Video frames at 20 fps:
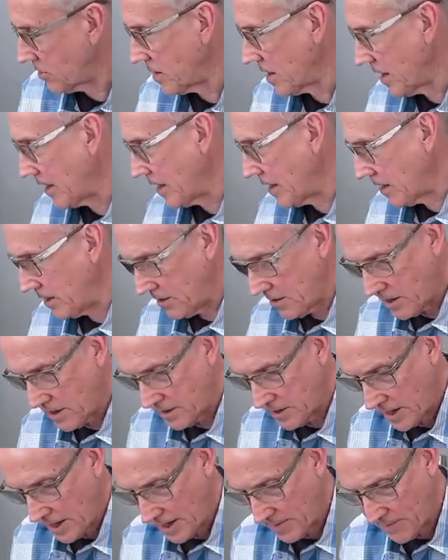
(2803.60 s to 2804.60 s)
So yeah,
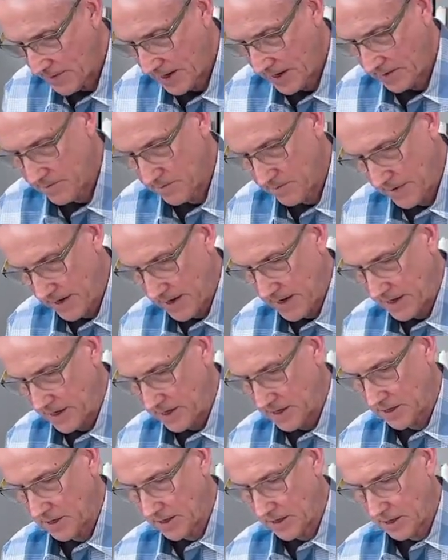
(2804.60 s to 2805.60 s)
on the iPad, my head
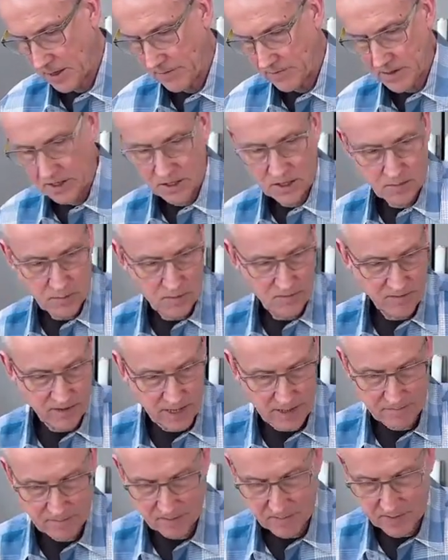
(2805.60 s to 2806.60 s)
is cut off. Did you move it up